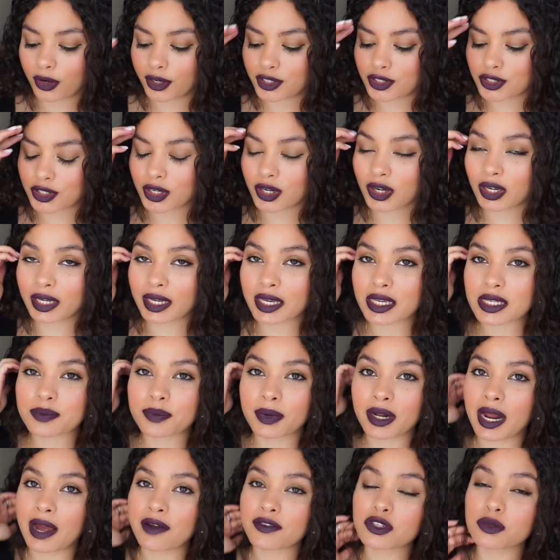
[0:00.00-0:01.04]
orange cookies
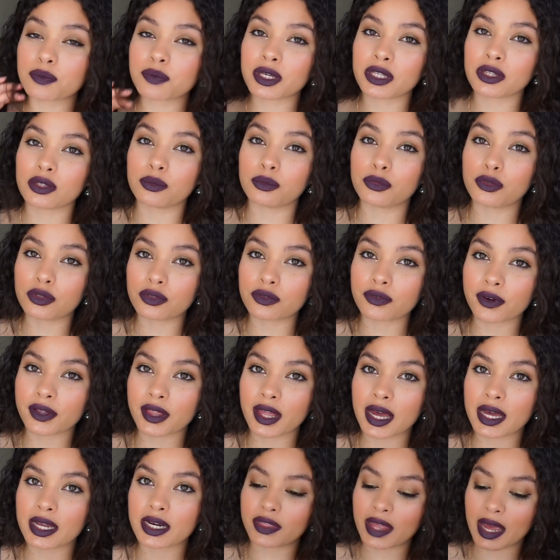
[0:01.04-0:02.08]
but i have to be in the mood for
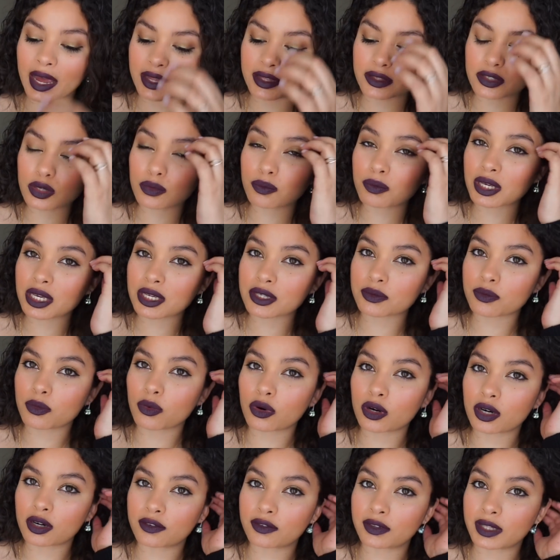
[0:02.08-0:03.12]
that that to me is
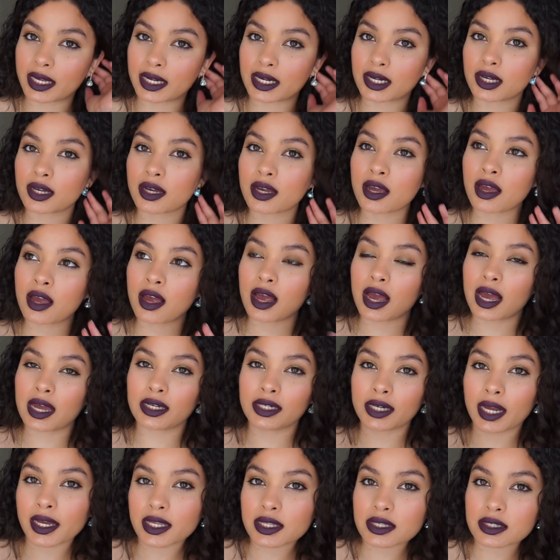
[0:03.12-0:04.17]
more of like a
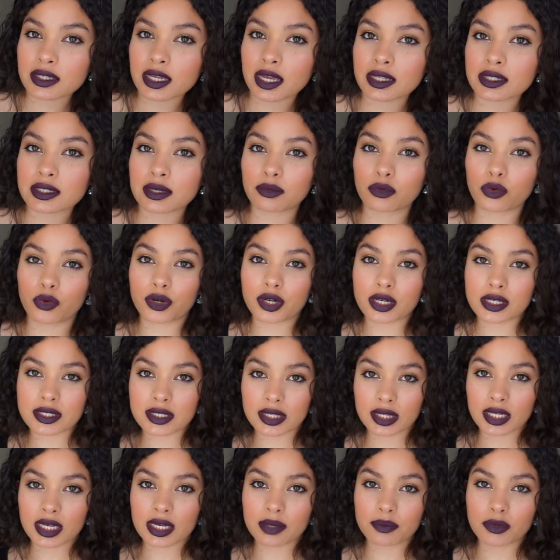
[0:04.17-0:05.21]
night sense i'm going to
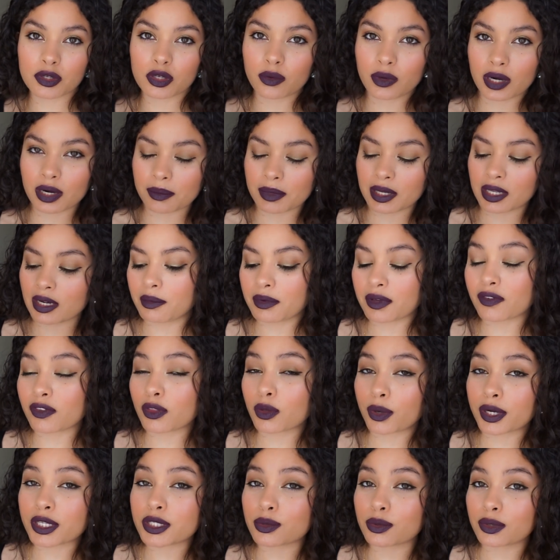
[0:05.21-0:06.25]
sleep you know what i mean even
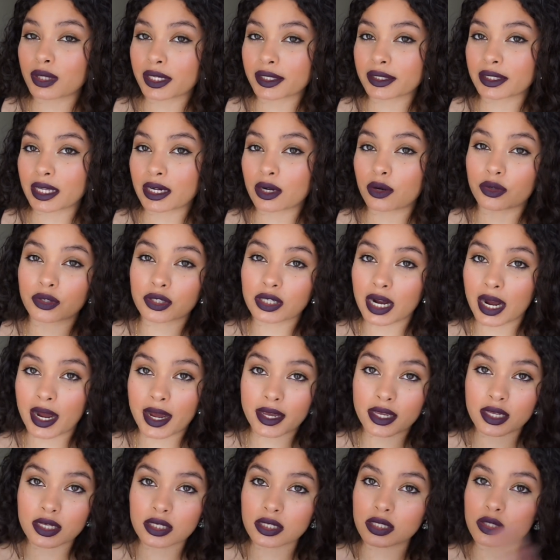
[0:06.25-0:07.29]
though i do like that on
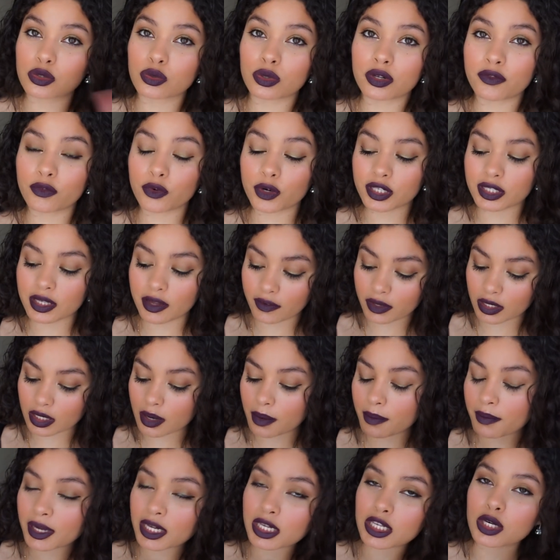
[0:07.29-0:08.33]
guys 24 7
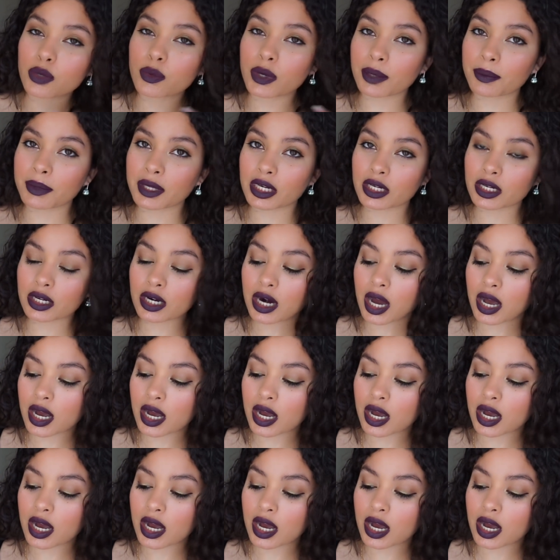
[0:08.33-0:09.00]
you know what i mean